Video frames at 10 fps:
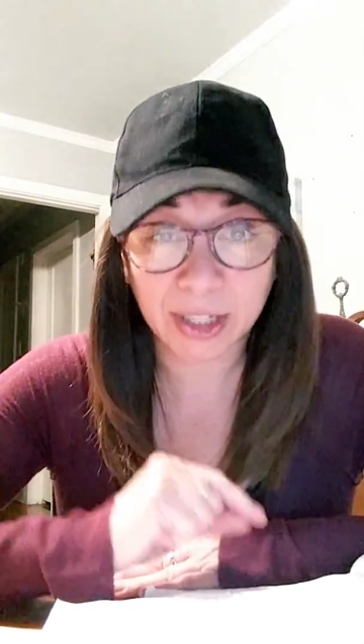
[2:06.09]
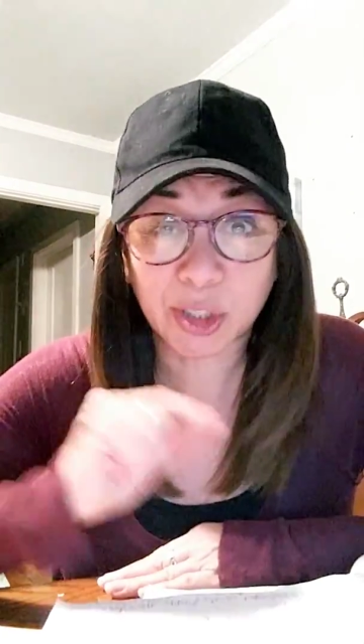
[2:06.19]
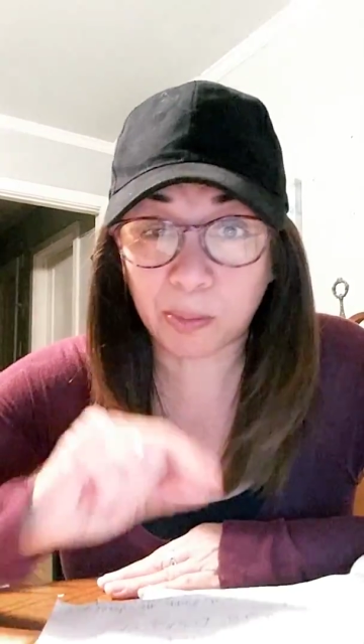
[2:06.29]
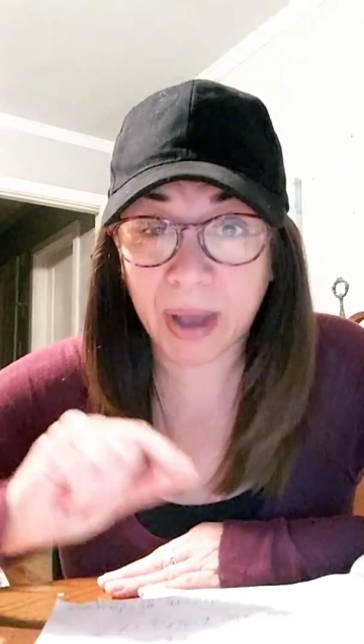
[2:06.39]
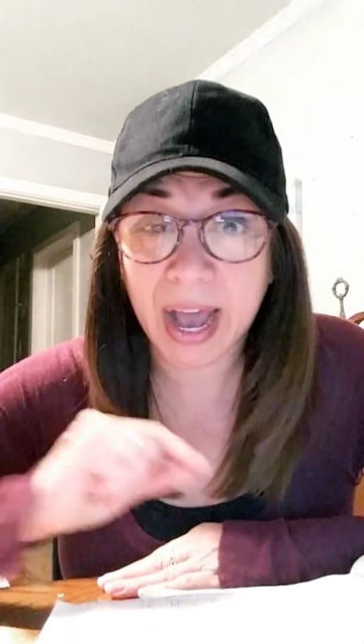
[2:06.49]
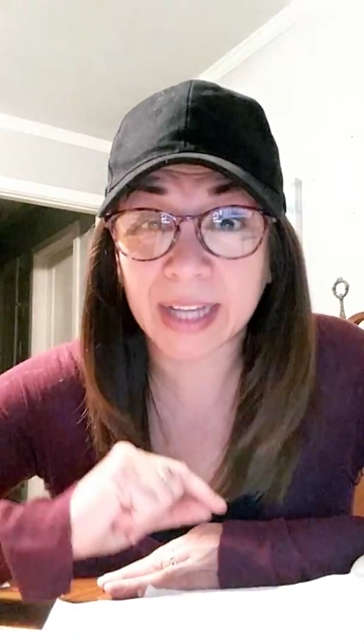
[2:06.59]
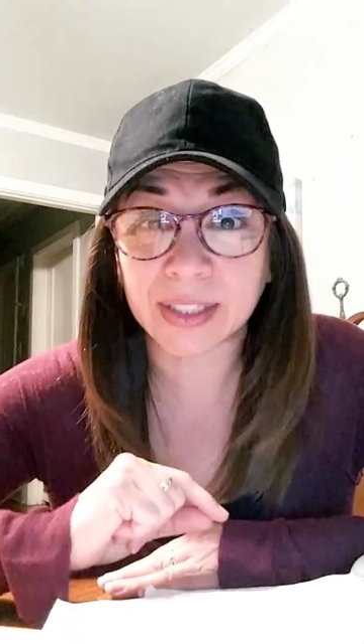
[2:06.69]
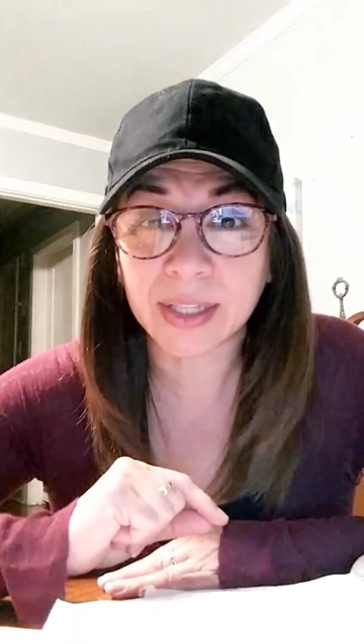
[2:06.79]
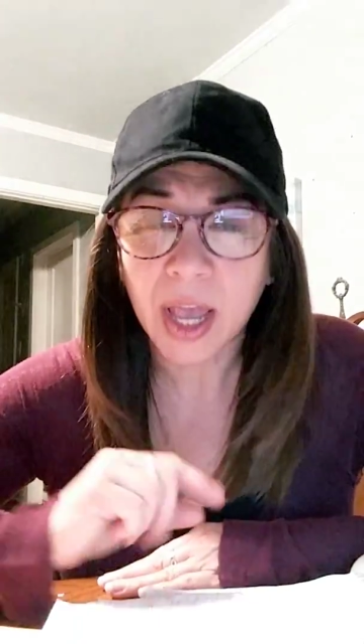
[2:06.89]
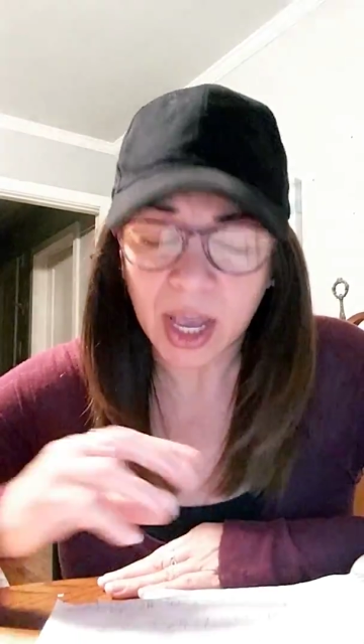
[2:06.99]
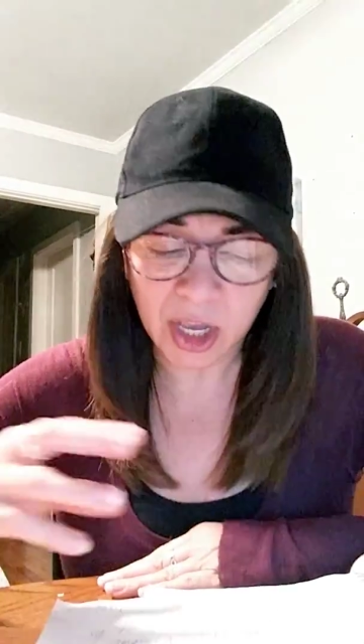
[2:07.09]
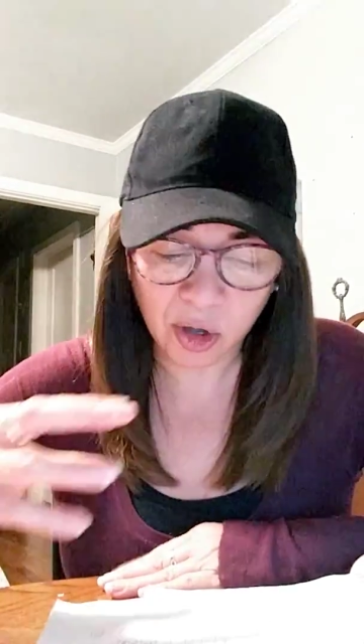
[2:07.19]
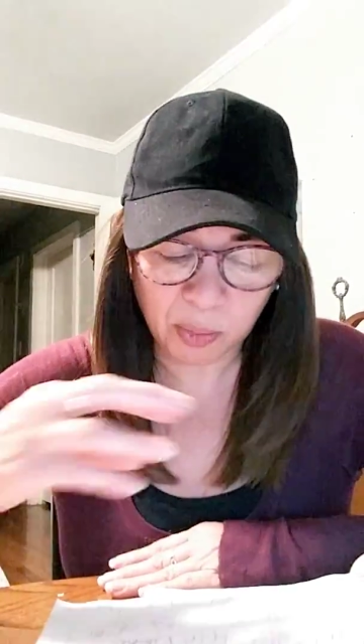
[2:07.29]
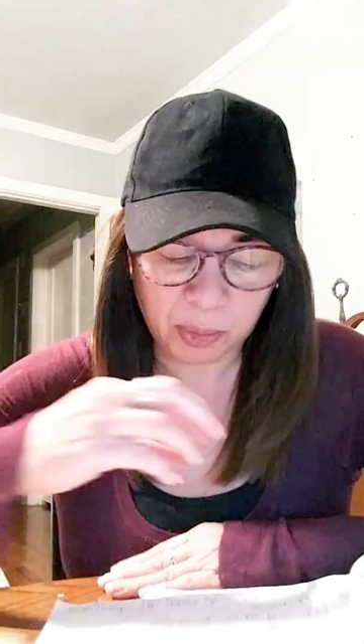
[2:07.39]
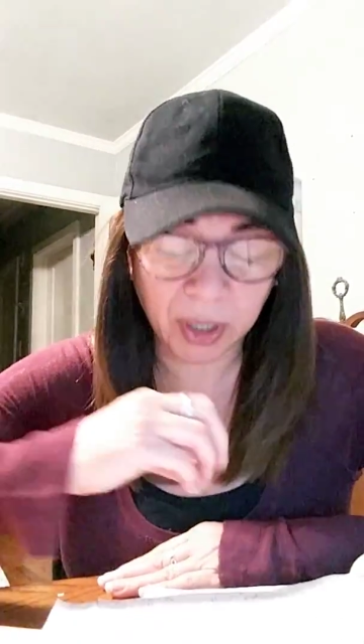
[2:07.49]
to pass.
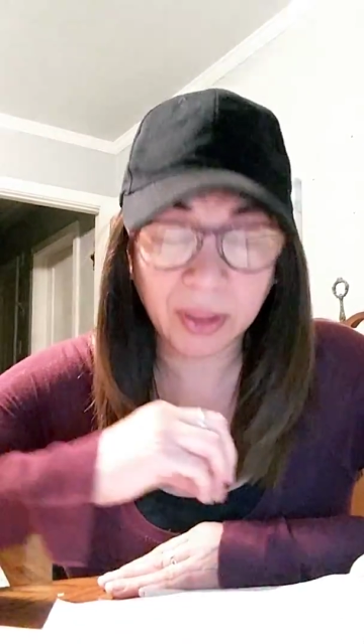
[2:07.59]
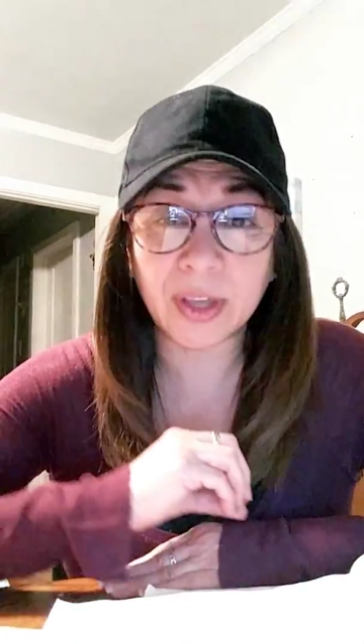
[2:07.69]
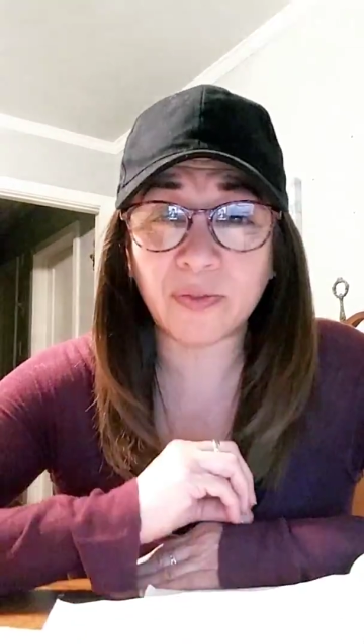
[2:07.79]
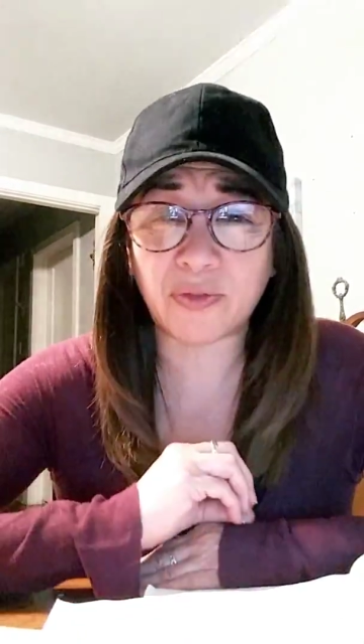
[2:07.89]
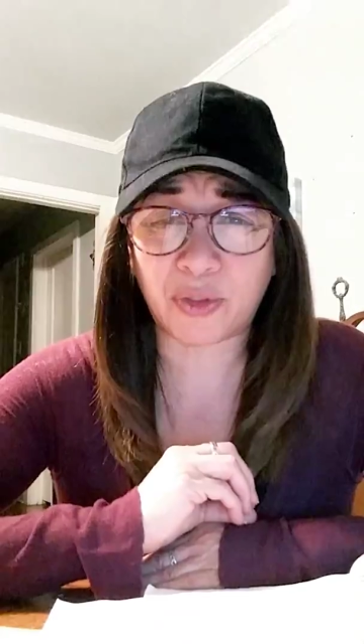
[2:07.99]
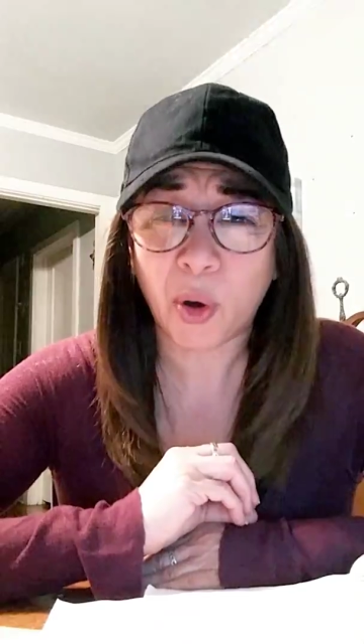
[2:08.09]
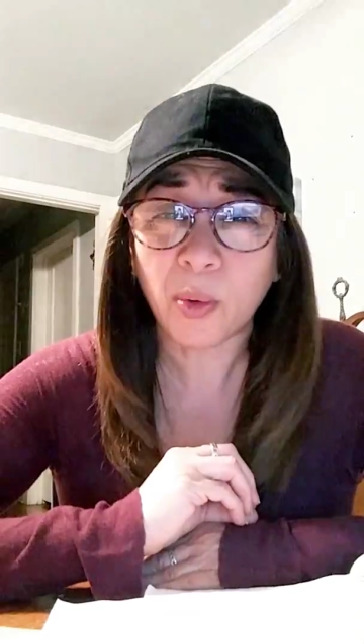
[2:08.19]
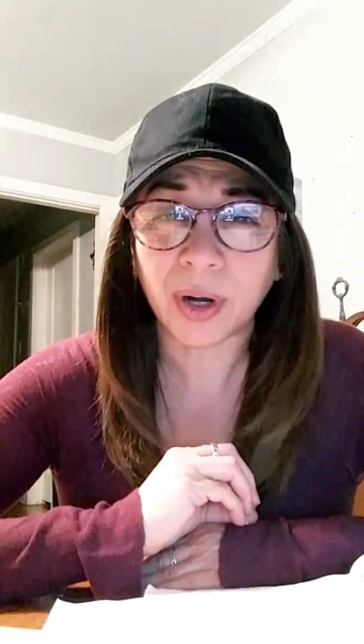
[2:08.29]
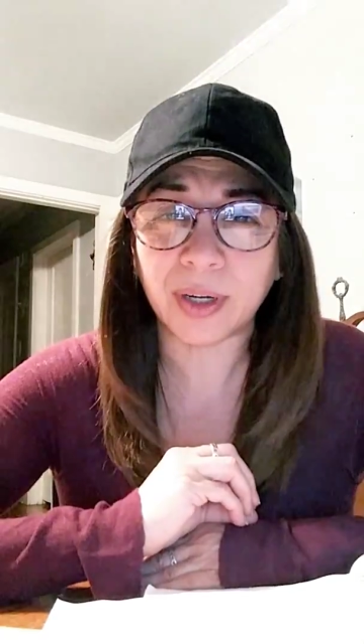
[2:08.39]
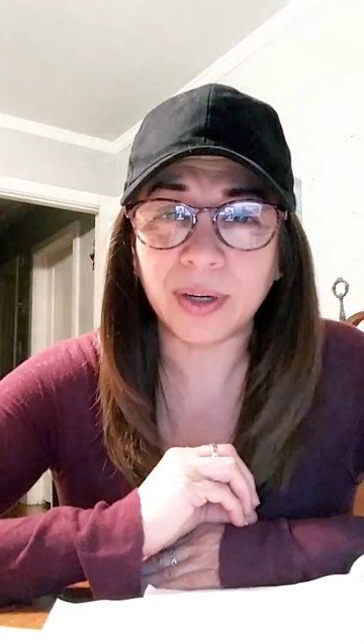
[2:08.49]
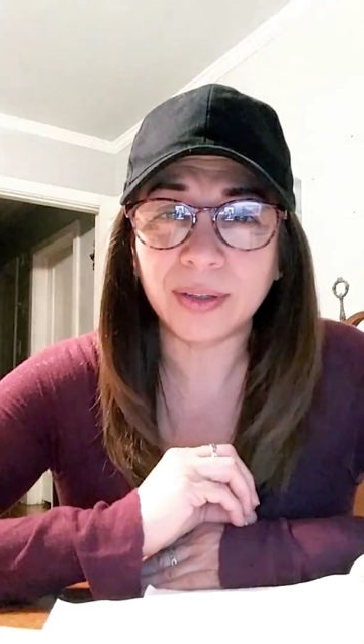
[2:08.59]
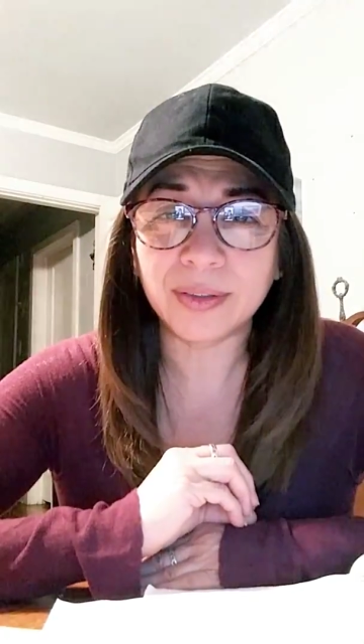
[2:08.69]
He'll bring them forward.